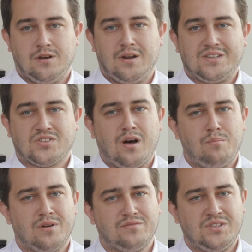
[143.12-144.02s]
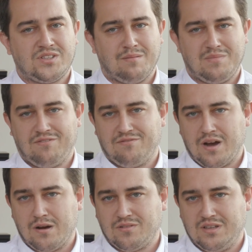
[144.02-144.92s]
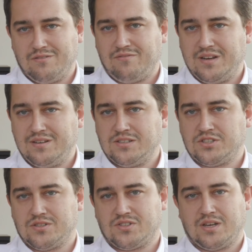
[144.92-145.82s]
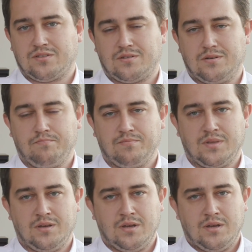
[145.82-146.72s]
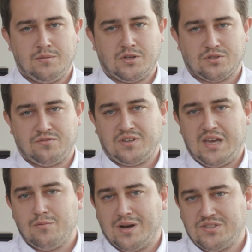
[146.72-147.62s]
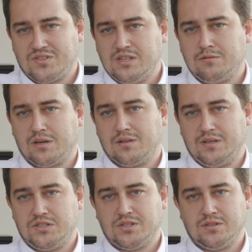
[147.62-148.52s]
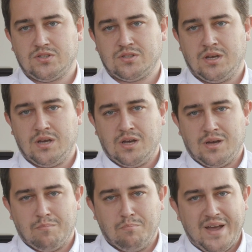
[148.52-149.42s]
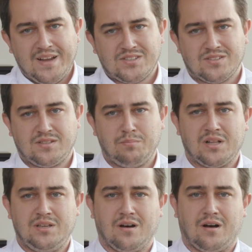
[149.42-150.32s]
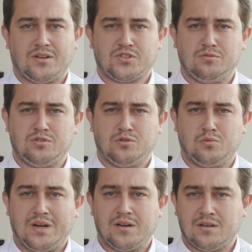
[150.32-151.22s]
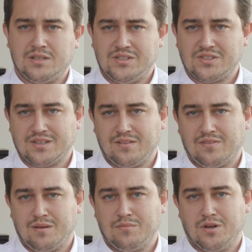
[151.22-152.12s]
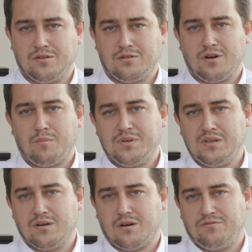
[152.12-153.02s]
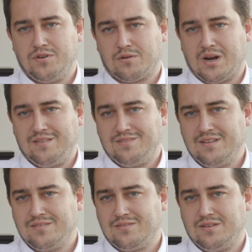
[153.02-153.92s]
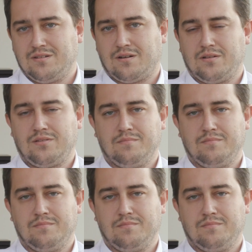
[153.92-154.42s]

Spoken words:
An example of this can be found in the financial sector. Because of KYC regulations, banks typically ask you to regularly send them a copy of your identity card.